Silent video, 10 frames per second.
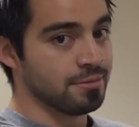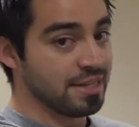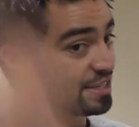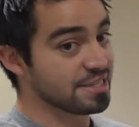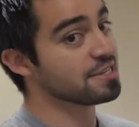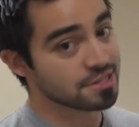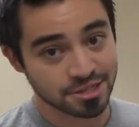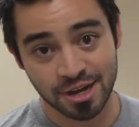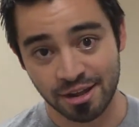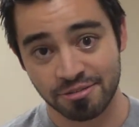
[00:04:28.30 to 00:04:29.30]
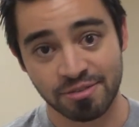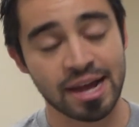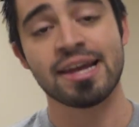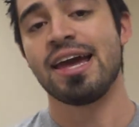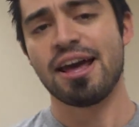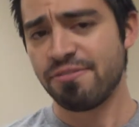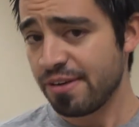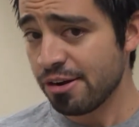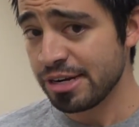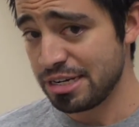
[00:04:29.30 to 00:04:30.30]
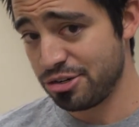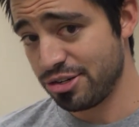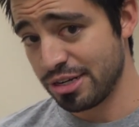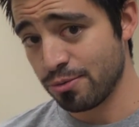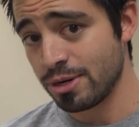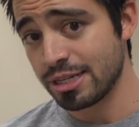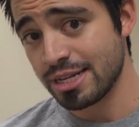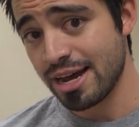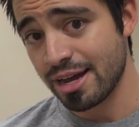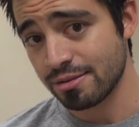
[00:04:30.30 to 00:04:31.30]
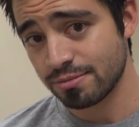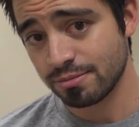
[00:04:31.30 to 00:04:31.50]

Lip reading: this is a solid fight, and a very interesting one at that.